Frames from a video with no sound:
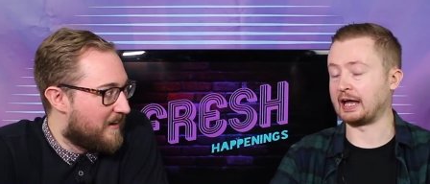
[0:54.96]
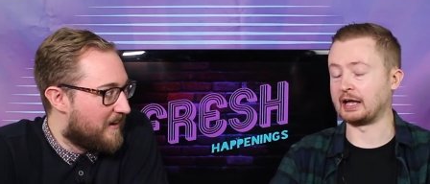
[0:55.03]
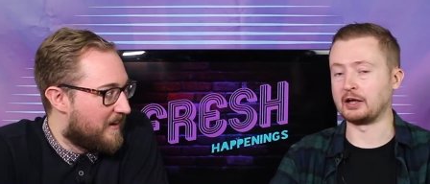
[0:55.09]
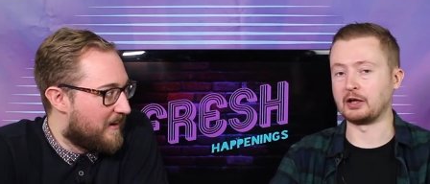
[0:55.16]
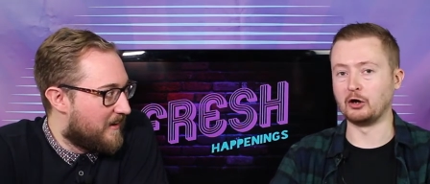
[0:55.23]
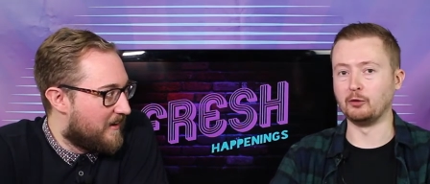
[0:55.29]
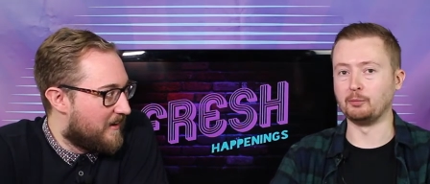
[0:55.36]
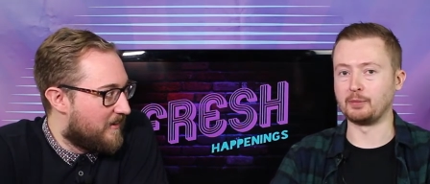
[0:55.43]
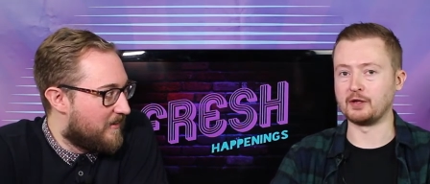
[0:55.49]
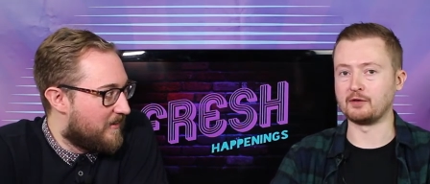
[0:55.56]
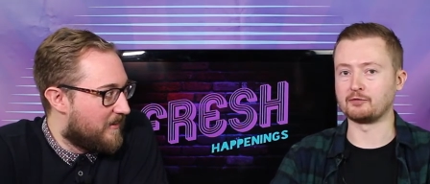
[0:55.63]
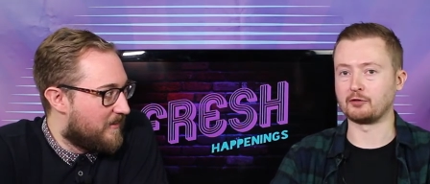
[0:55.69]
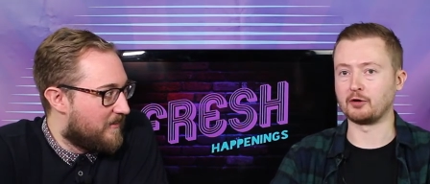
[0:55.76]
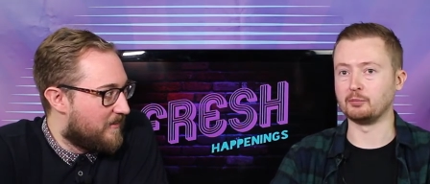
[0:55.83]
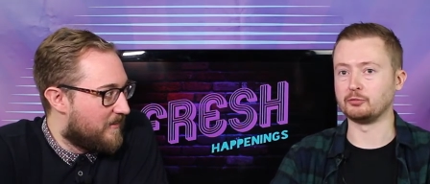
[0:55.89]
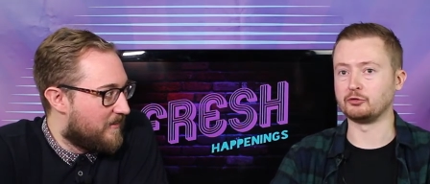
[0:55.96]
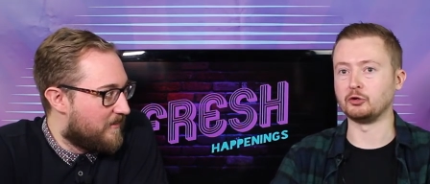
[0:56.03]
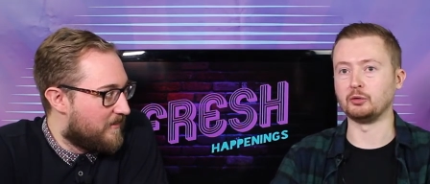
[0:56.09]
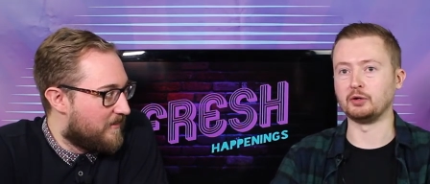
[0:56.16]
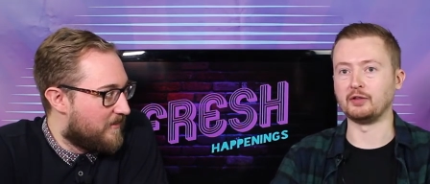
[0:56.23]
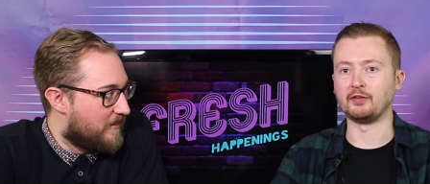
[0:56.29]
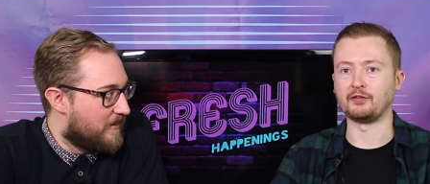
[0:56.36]
Speaker 1: it, it'll be from
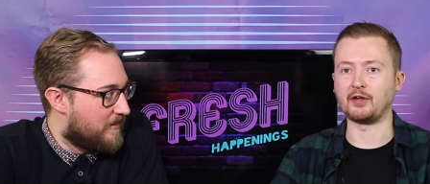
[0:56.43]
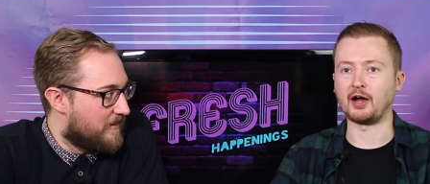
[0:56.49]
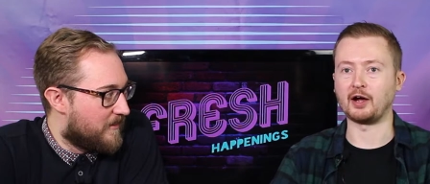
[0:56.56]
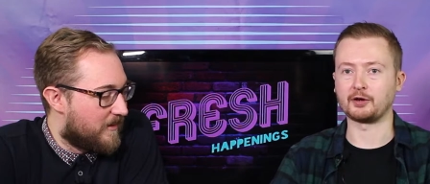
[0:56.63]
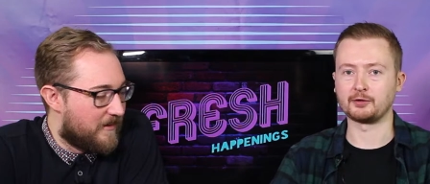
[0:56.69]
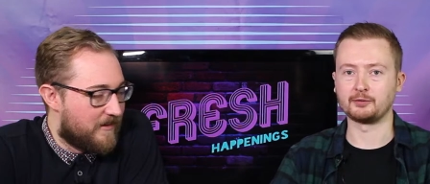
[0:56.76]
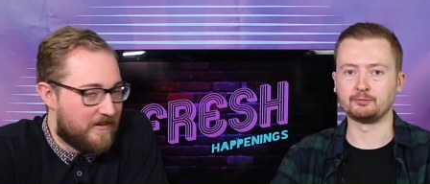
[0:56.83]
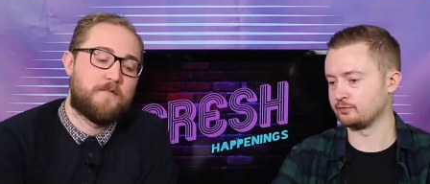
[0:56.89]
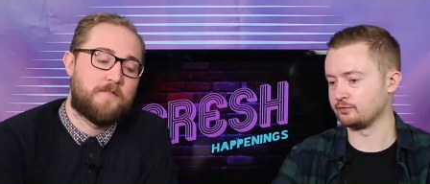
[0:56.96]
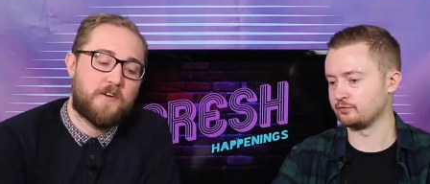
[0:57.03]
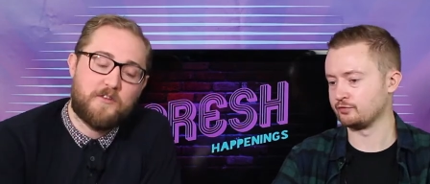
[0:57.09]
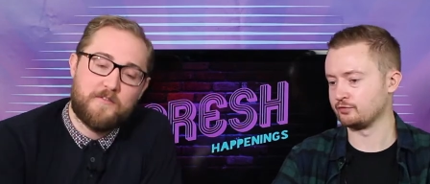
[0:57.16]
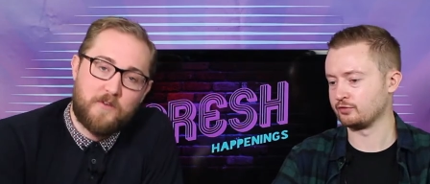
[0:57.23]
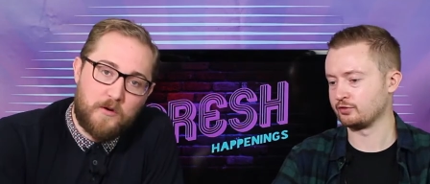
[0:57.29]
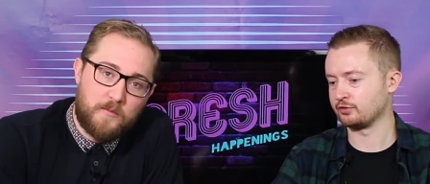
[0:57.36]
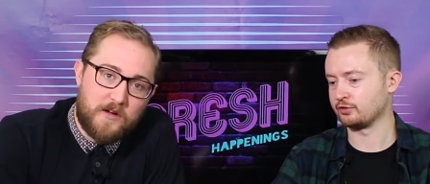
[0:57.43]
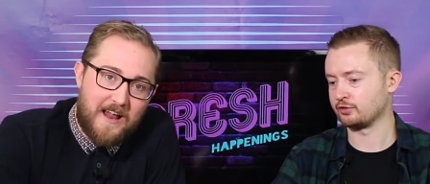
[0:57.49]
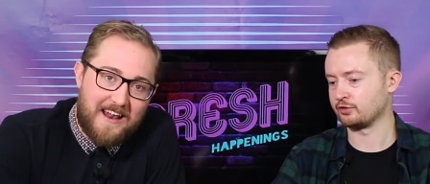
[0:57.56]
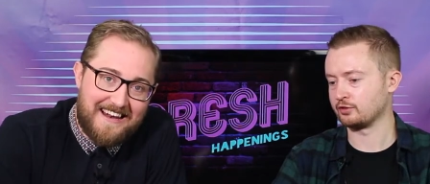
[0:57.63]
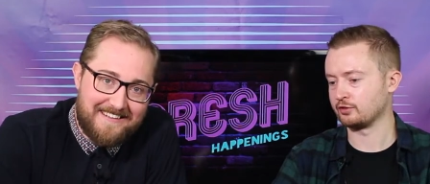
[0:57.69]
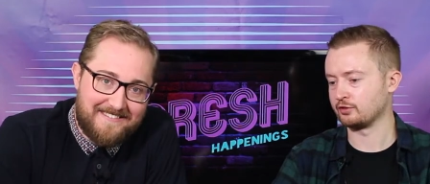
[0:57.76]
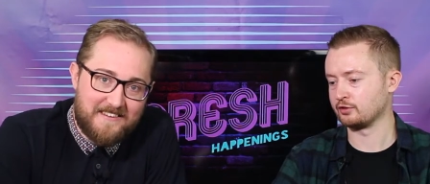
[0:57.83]
shooting in the dark. First of all, we're going to
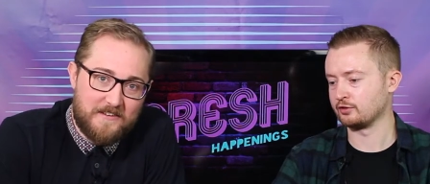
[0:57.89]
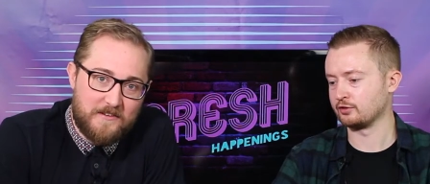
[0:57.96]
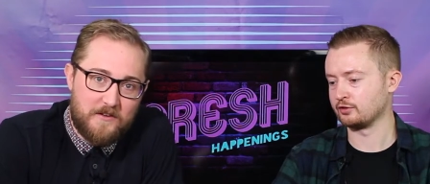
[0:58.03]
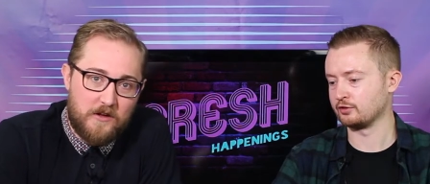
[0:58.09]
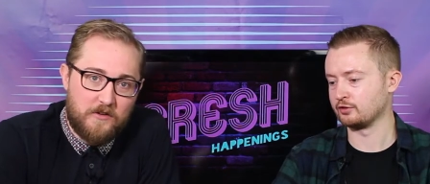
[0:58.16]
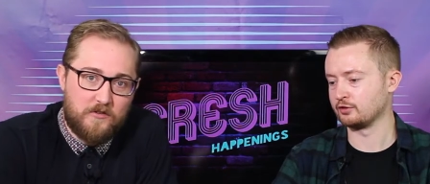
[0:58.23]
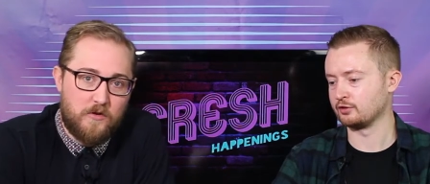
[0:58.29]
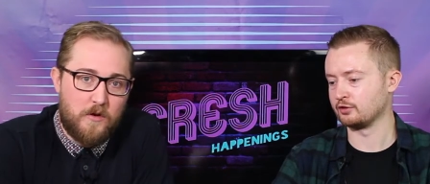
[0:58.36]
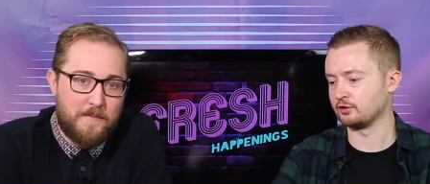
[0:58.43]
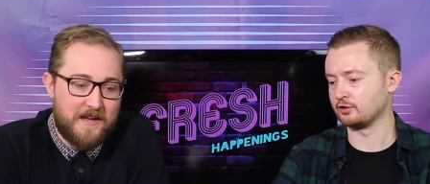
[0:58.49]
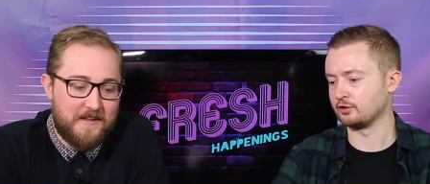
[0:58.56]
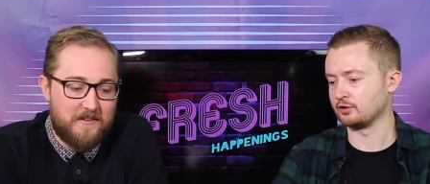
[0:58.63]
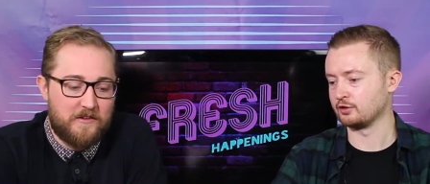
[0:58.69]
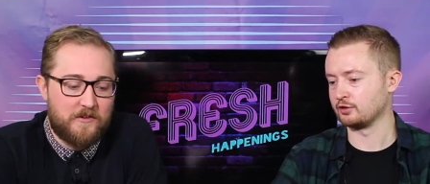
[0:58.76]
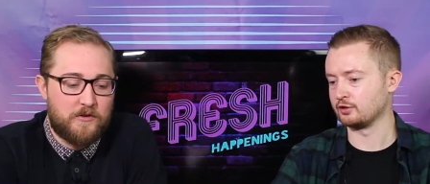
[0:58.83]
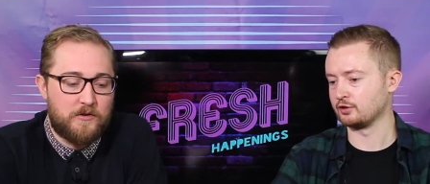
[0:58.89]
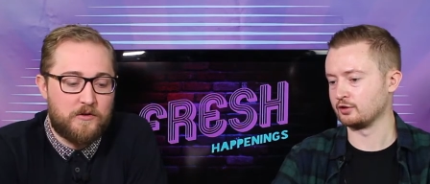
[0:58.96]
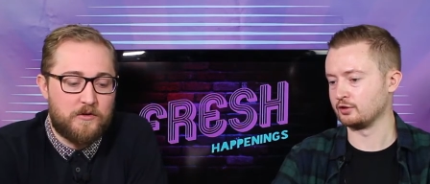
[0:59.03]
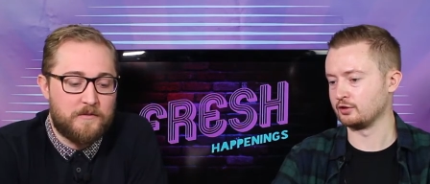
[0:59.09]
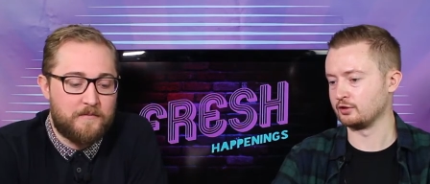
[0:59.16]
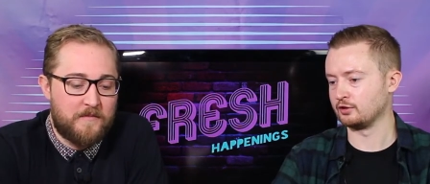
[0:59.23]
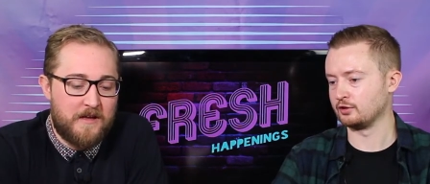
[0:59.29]
listen to a mating call.
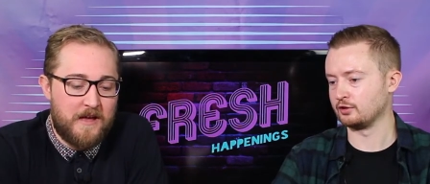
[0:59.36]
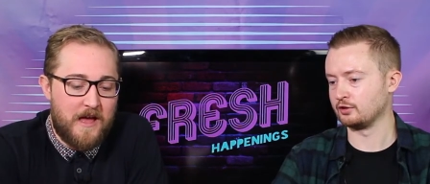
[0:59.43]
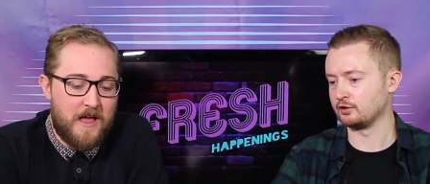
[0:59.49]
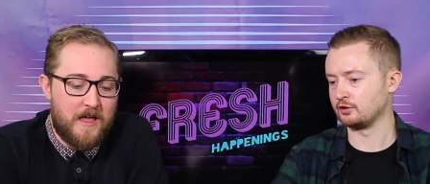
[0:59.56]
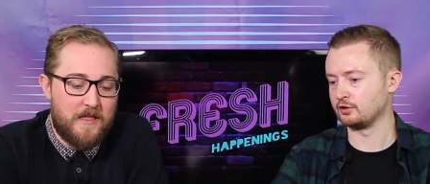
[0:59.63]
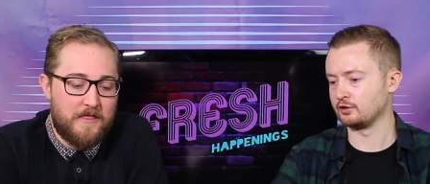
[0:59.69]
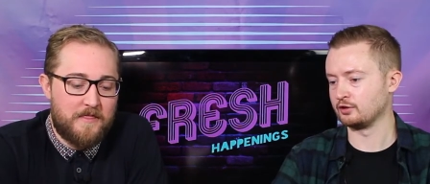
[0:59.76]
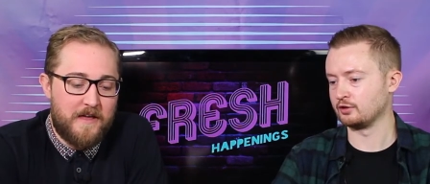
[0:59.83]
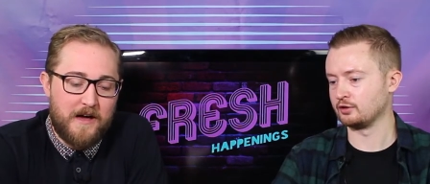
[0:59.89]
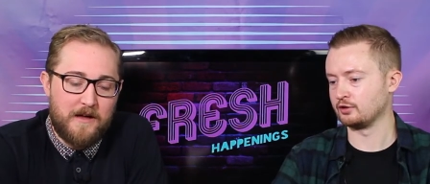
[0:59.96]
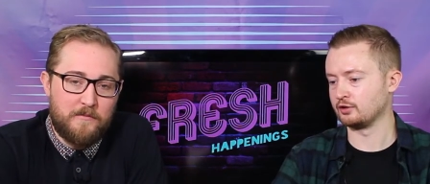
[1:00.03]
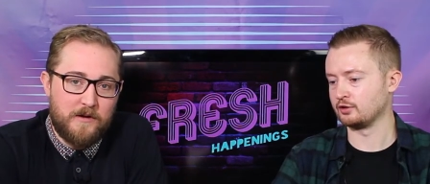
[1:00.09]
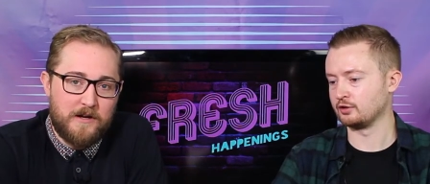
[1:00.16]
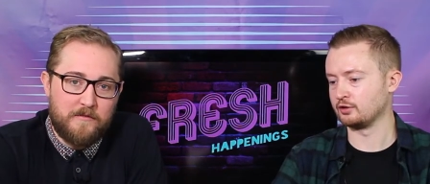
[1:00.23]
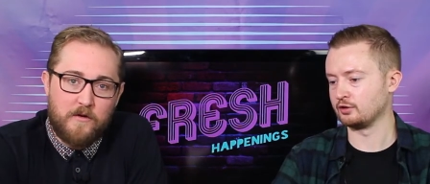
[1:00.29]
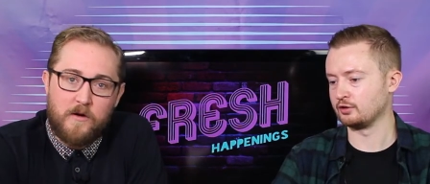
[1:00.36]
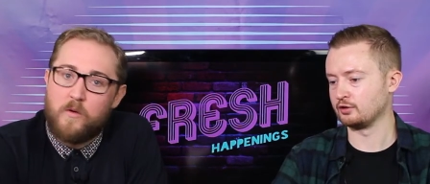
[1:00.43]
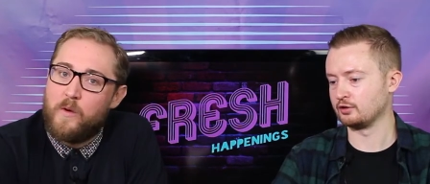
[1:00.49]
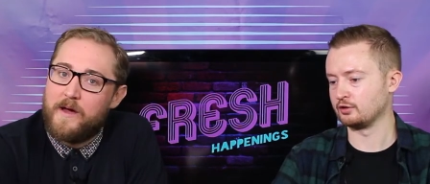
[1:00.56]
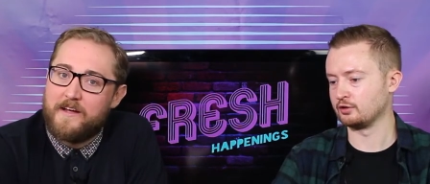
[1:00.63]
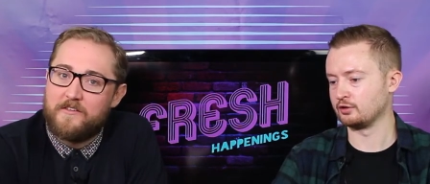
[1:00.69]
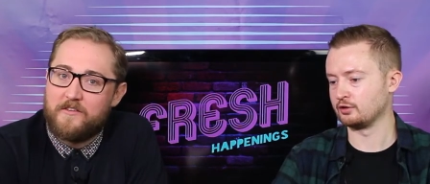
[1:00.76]
Then we're going to have a
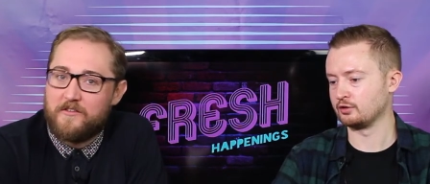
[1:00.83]
quick